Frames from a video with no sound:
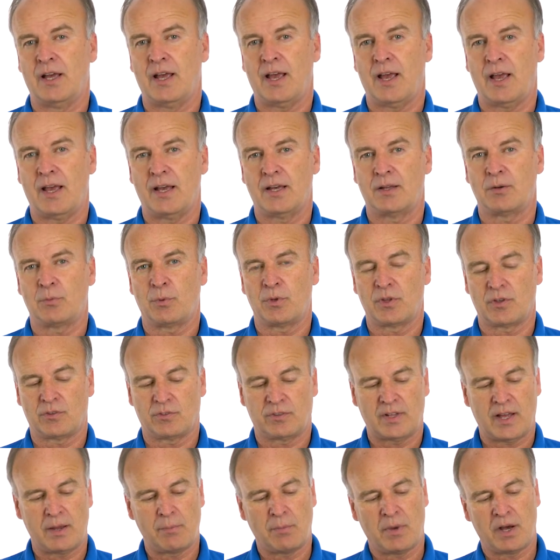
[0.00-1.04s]
And with a
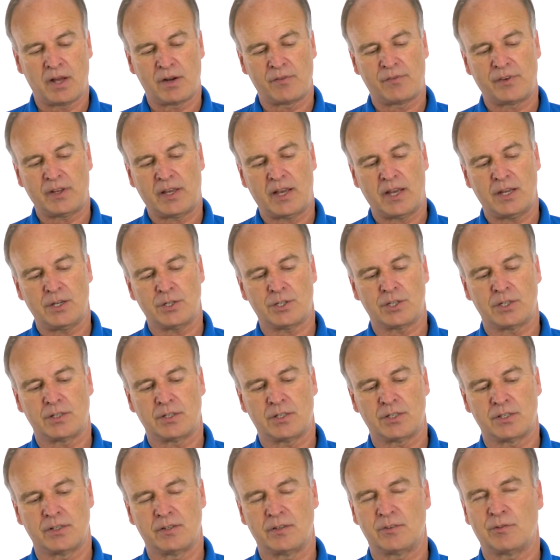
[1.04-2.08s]
slight modification
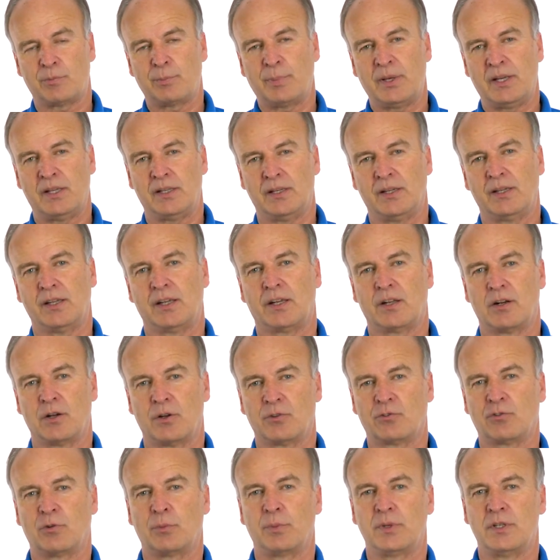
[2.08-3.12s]
to this pin, it can
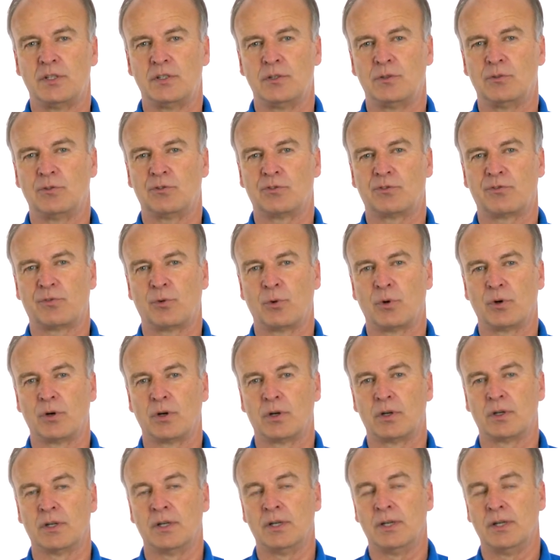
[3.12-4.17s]
also be used
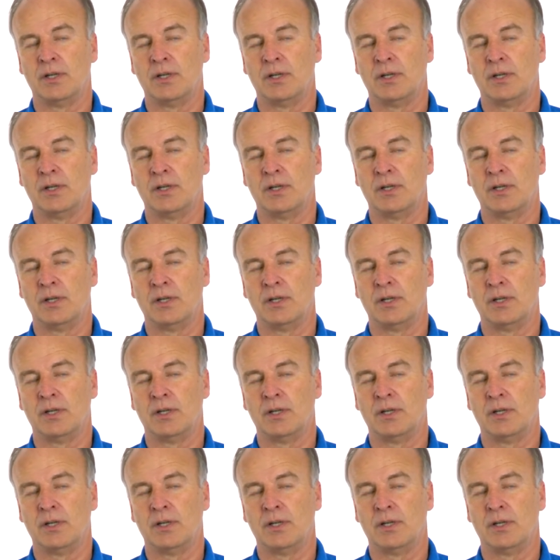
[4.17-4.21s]
for